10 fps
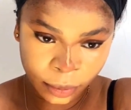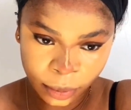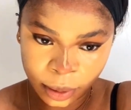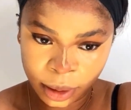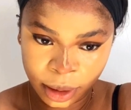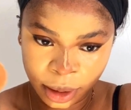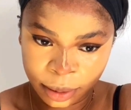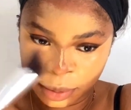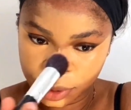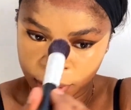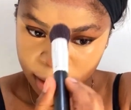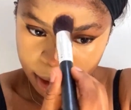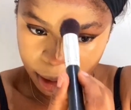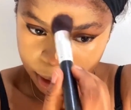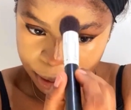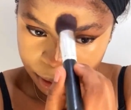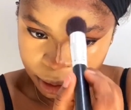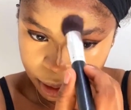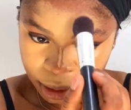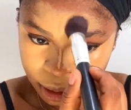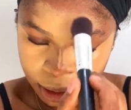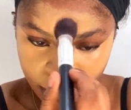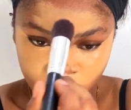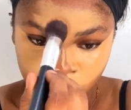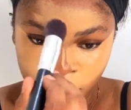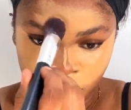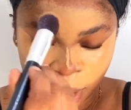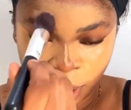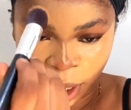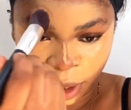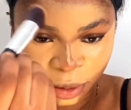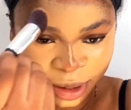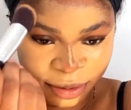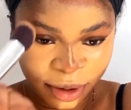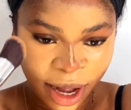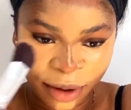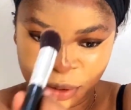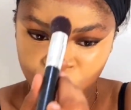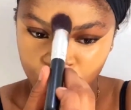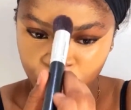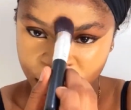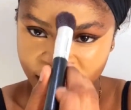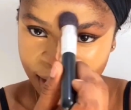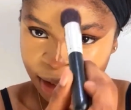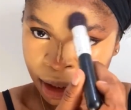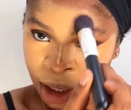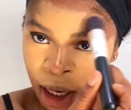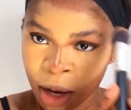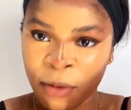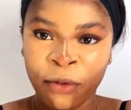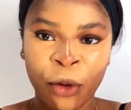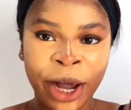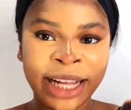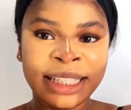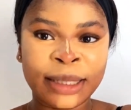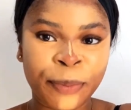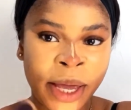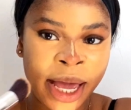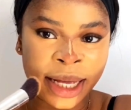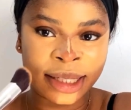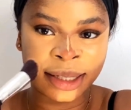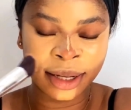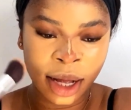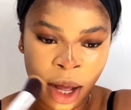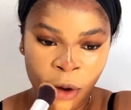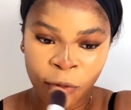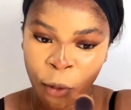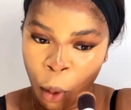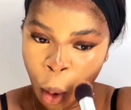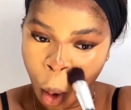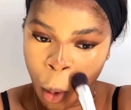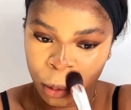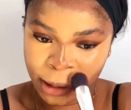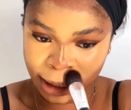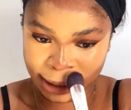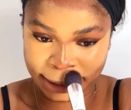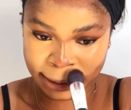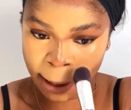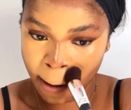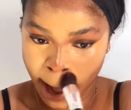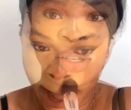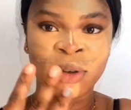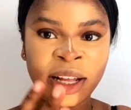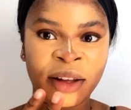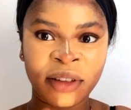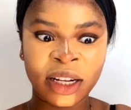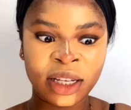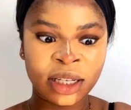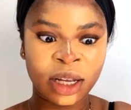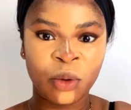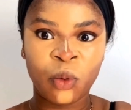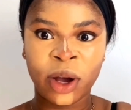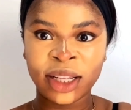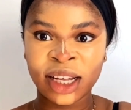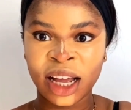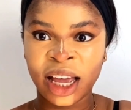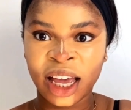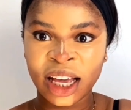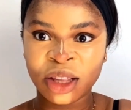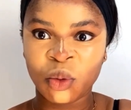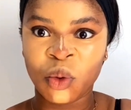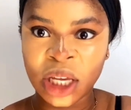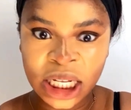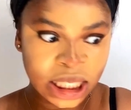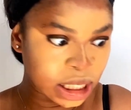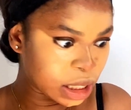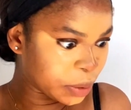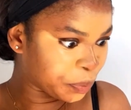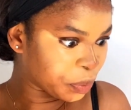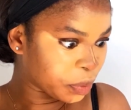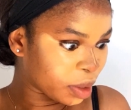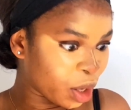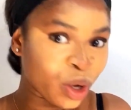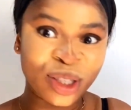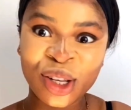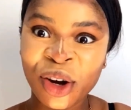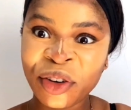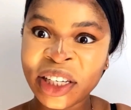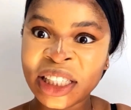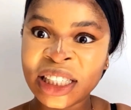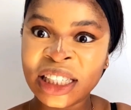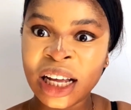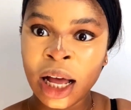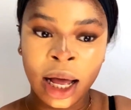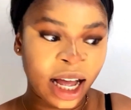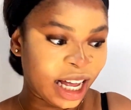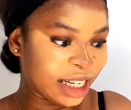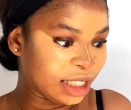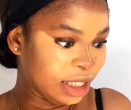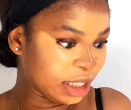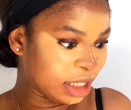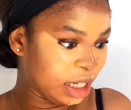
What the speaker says: I think I'm looking scary. I don't even have so much forehead space for all this. Just right after this, he went ahead with contouring, and